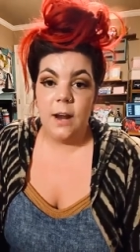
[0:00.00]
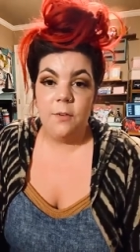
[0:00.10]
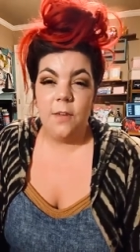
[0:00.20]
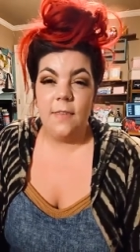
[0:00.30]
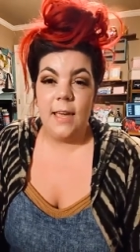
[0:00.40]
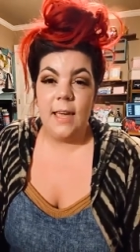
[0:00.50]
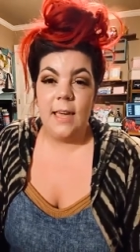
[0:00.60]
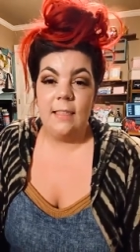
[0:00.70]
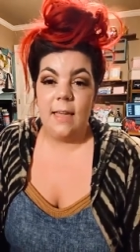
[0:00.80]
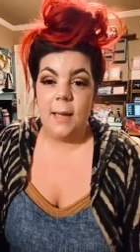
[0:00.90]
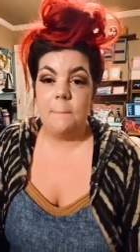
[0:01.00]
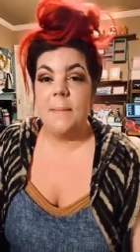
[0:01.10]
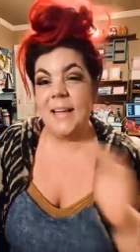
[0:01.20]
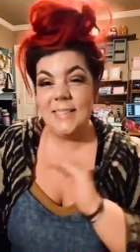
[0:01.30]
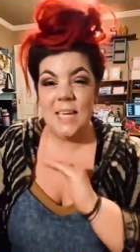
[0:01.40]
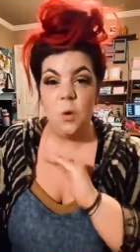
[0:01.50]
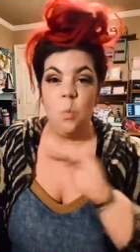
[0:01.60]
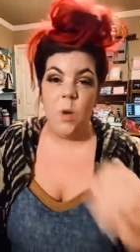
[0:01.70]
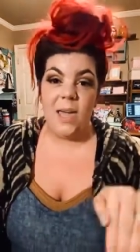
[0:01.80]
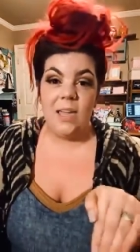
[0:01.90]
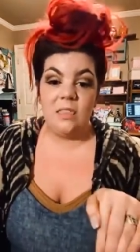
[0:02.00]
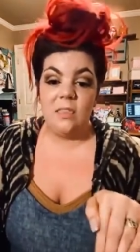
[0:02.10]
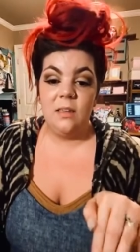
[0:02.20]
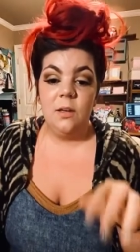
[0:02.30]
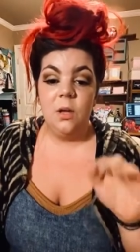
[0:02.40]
everything and like messing with